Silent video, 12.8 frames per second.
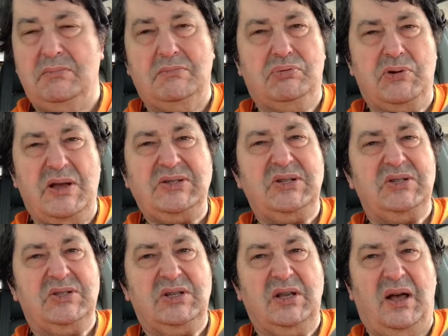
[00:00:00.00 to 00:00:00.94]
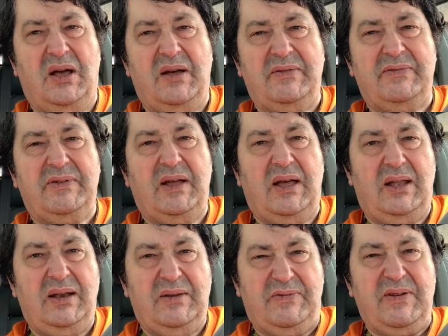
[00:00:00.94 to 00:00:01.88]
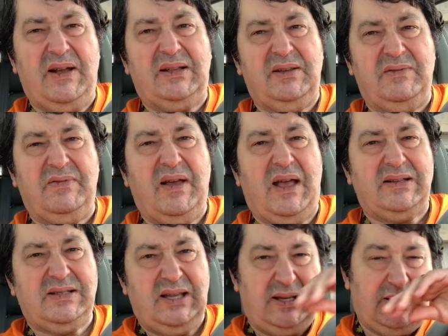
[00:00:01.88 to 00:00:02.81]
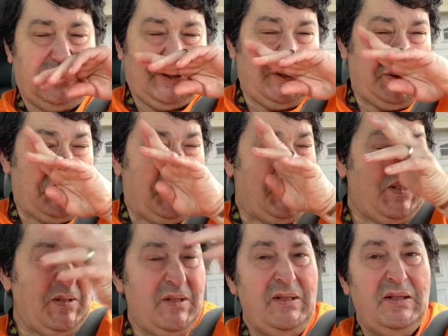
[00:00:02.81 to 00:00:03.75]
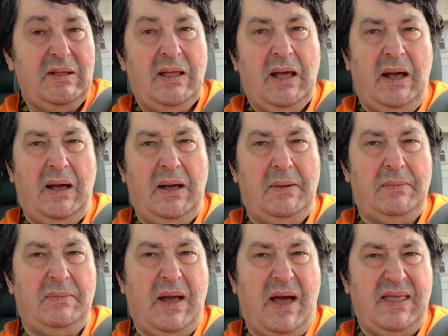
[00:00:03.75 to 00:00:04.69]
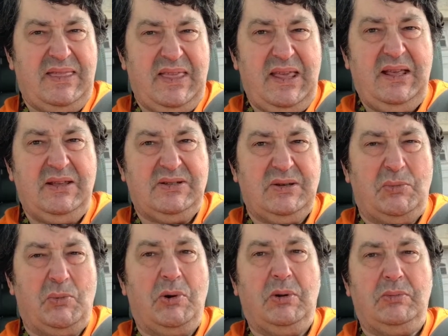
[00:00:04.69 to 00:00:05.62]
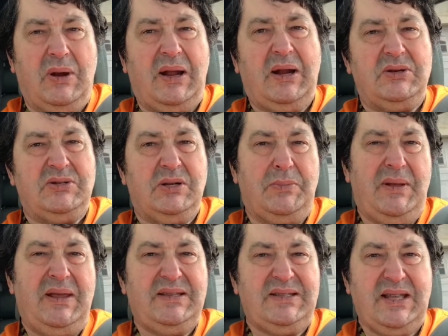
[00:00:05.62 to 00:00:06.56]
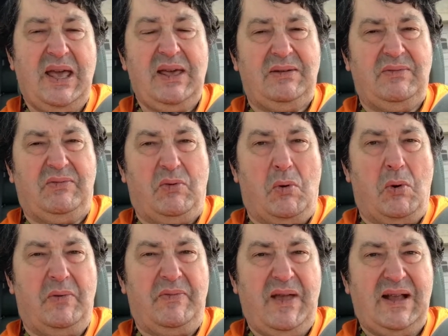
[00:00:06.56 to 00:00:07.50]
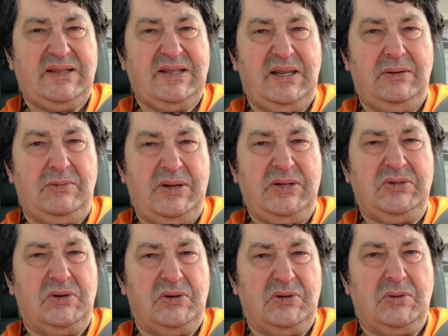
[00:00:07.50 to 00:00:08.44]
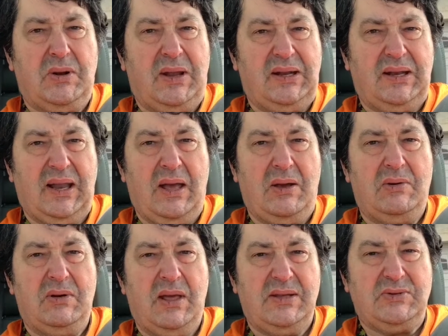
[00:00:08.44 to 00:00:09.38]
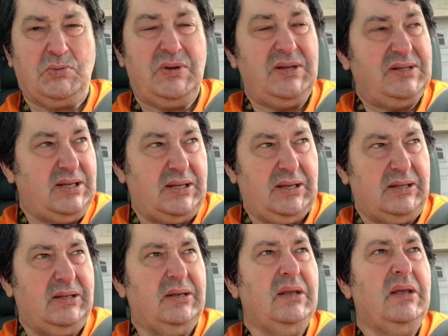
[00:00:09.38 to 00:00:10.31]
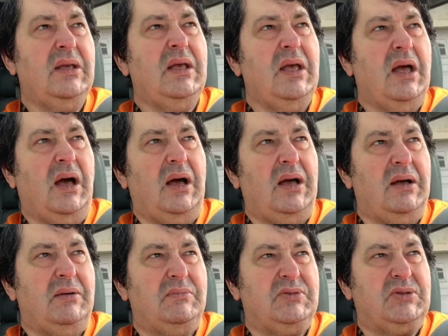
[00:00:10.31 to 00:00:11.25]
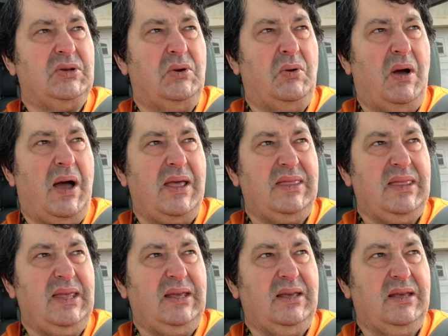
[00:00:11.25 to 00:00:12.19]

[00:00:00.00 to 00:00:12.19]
presence of an effective vaccine. So I think some world records are being set for vaccine research right now as we sit. So I think